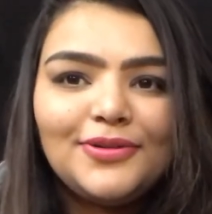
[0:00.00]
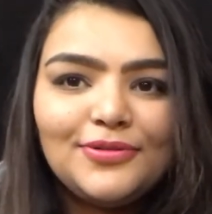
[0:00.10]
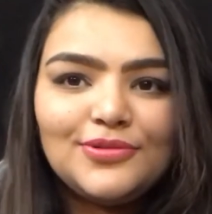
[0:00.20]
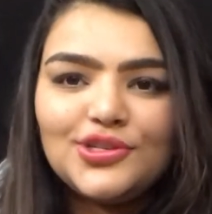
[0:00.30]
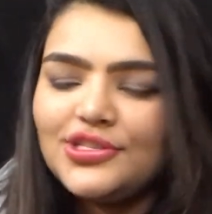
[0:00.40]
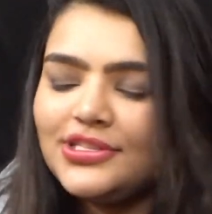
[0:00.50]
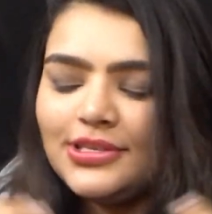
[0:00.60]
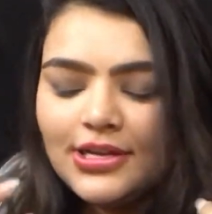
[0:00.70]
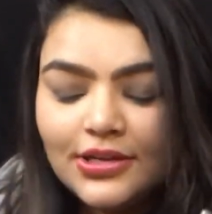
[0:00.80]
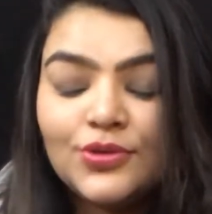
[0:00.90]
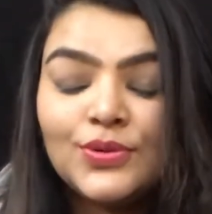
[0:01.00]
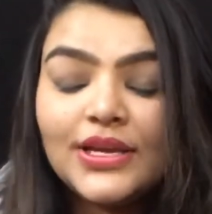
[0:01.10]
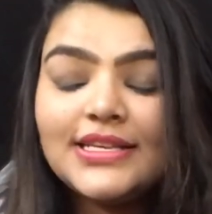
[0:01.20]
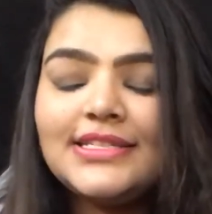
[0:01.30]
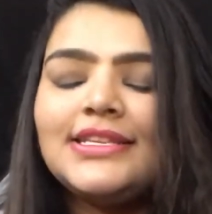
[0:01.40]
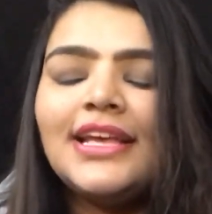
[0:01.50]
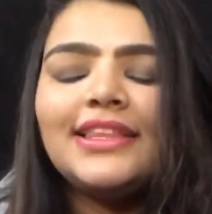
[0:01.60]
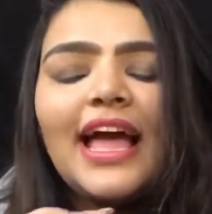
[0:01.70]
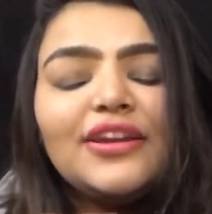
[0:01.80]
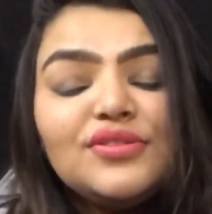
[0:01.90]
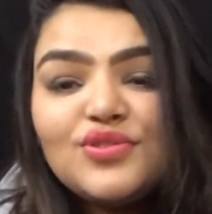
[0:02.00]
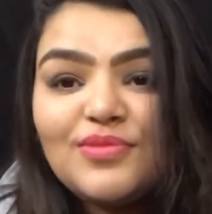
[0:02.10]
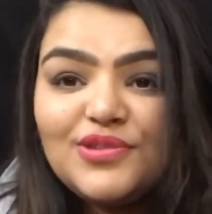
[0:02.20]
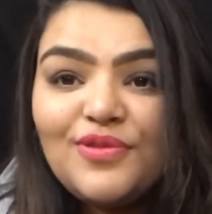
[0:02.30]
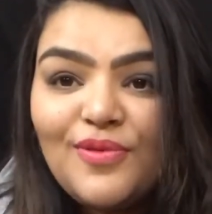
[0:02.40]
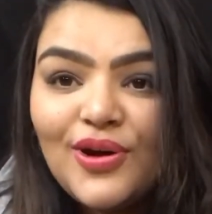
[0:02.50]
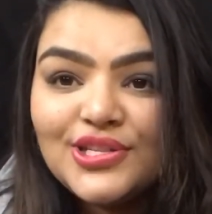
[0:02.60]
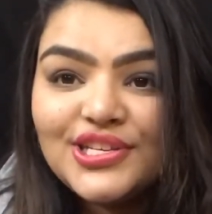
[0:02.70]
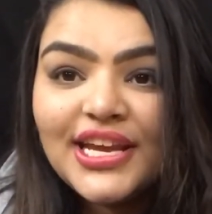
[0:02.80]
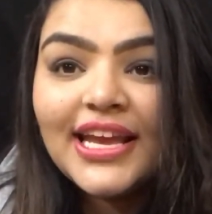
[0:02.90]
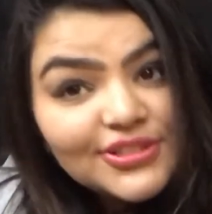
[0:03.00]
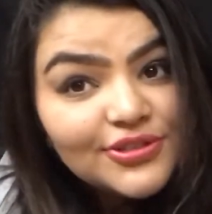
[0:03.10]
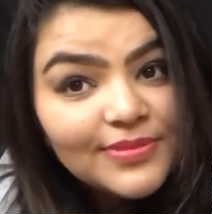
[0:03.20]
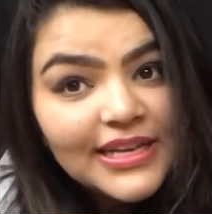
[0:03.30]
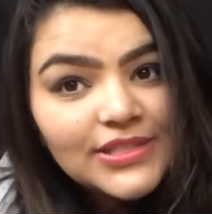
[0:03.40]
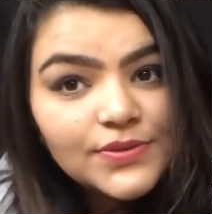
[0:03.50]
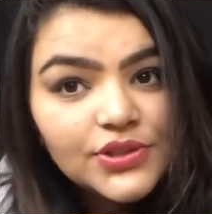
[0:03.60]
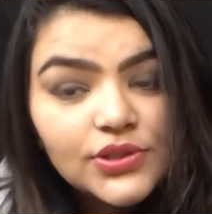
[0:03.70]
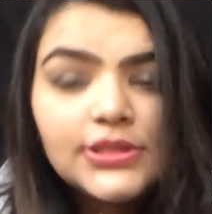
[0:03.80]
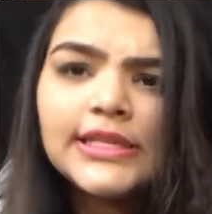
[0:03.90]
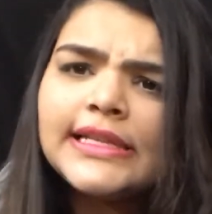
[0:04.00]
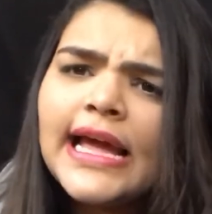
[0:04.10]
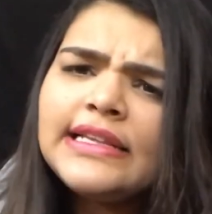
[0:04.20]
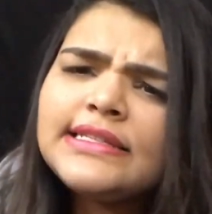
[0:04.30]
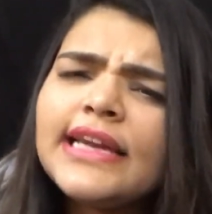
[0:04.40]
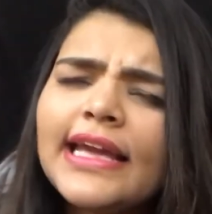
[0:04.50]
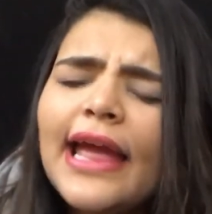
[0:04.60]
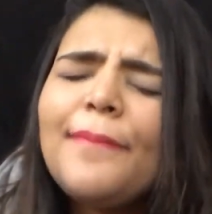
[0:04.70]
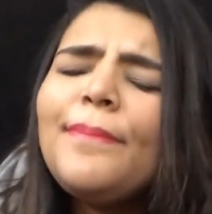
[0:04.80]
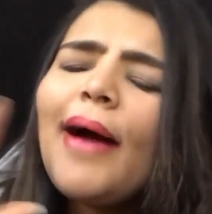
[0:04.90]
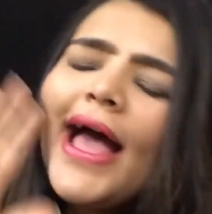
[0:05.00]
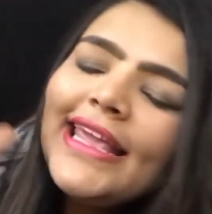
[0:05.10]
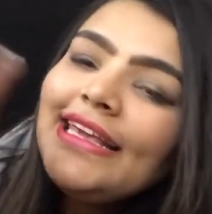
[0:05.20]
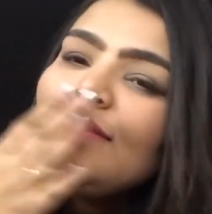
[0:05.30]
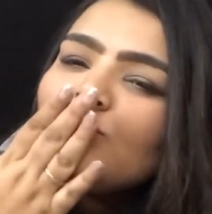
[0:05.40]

to just do this. Thank you so much for watching. See you in my next video. Till then, take care. Bye.